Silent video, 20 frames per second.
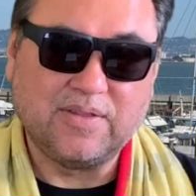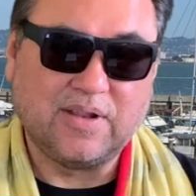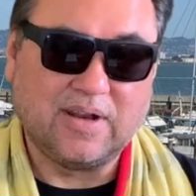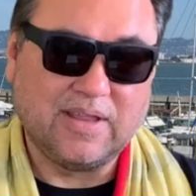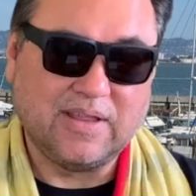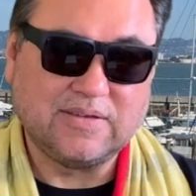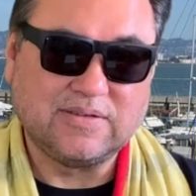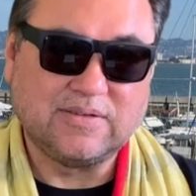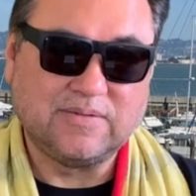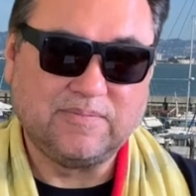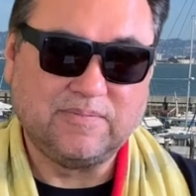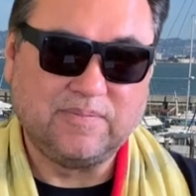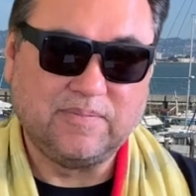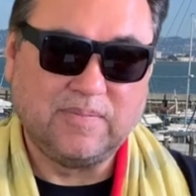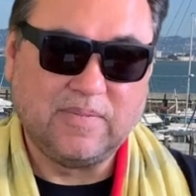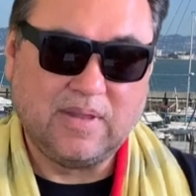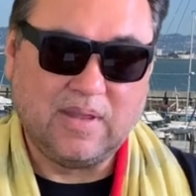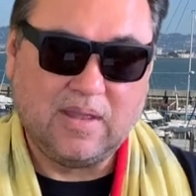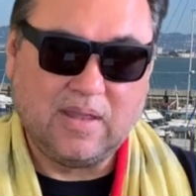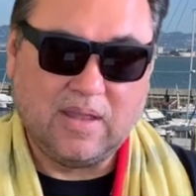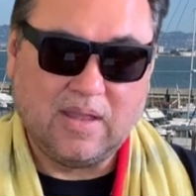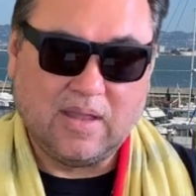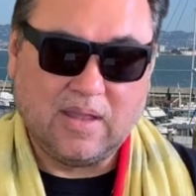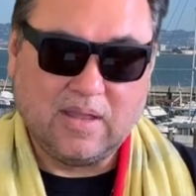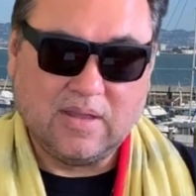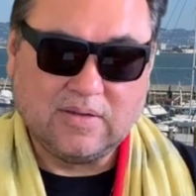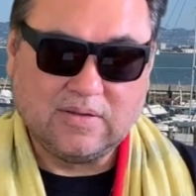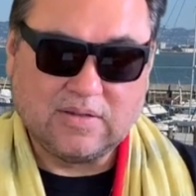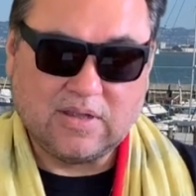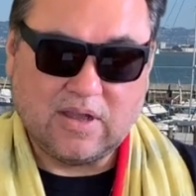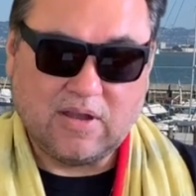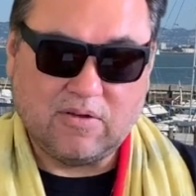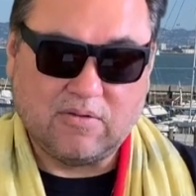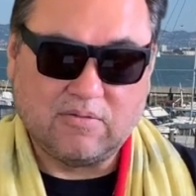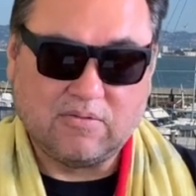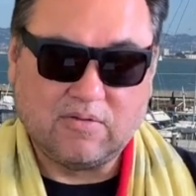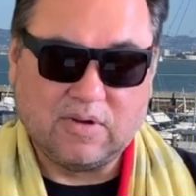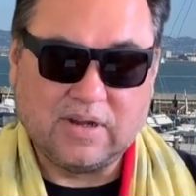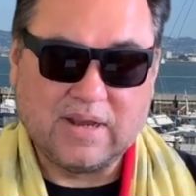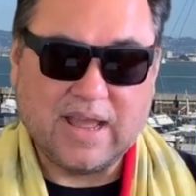the list. So
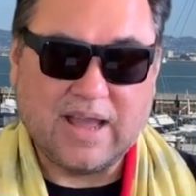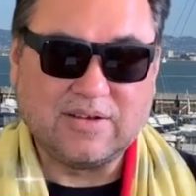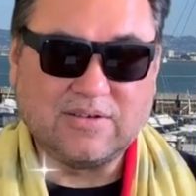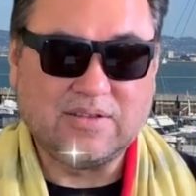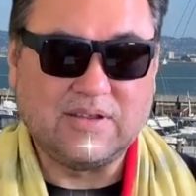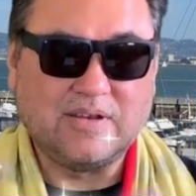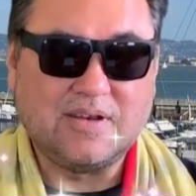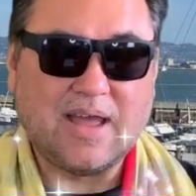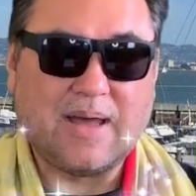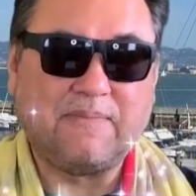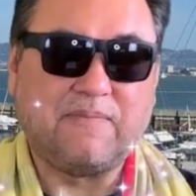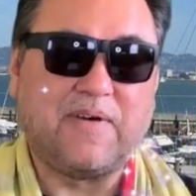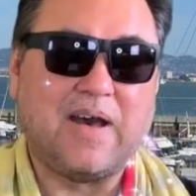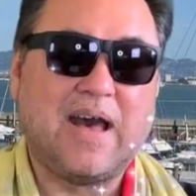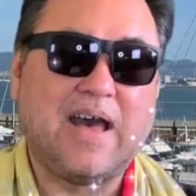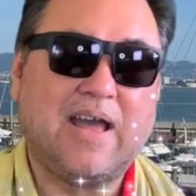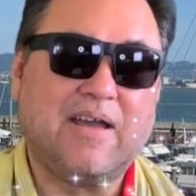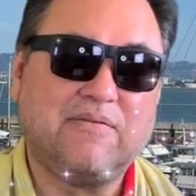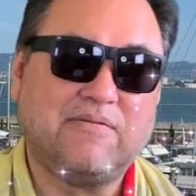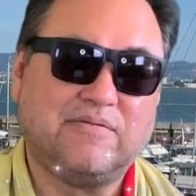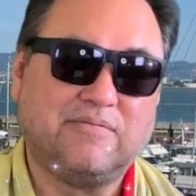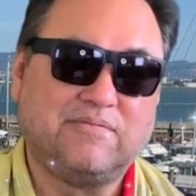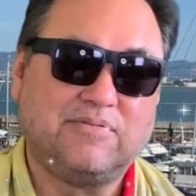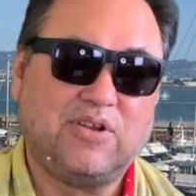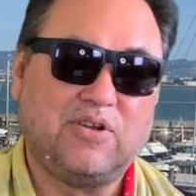we're down to the top five.